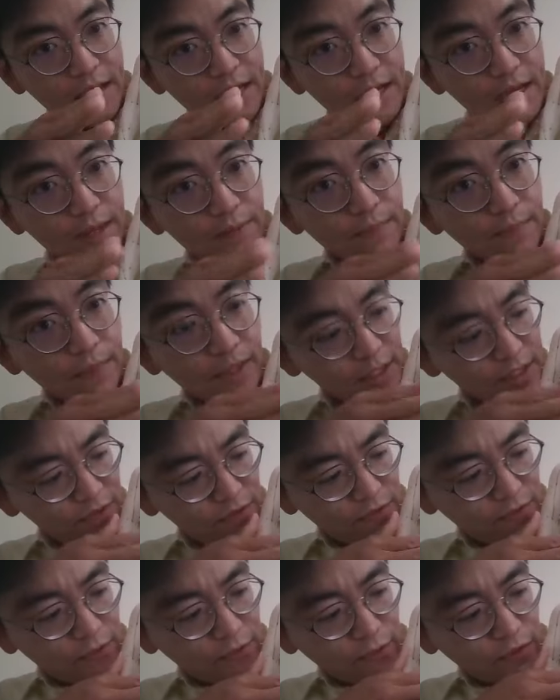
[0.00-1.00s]
and place
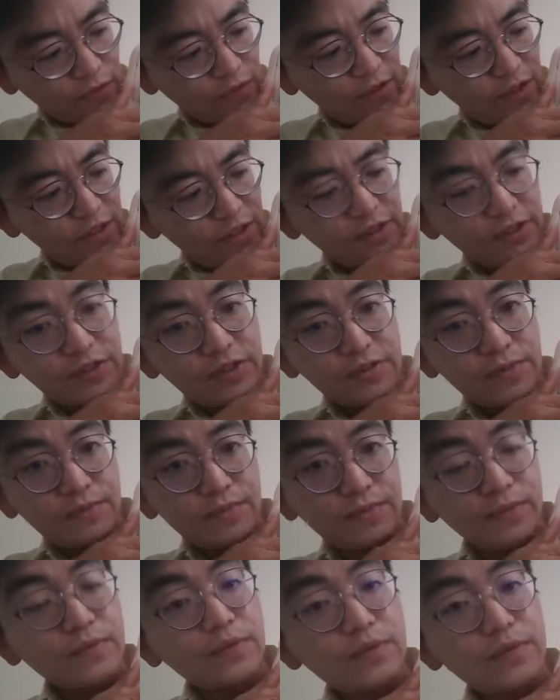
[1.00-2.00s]
4 fingers.
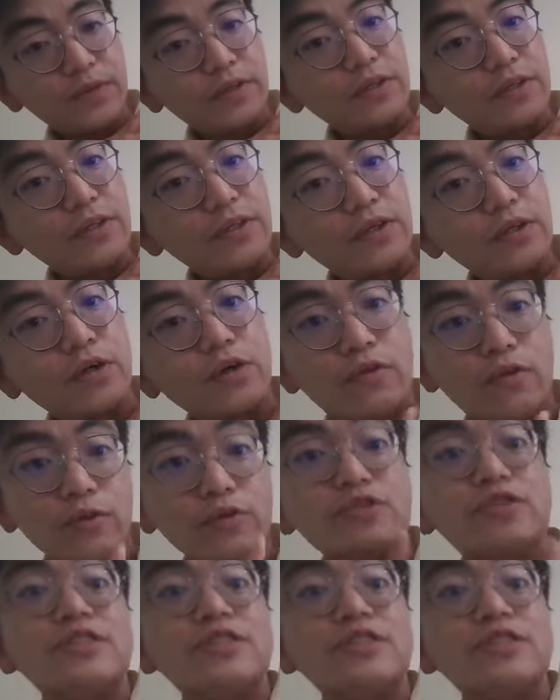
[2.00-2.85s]
Of course,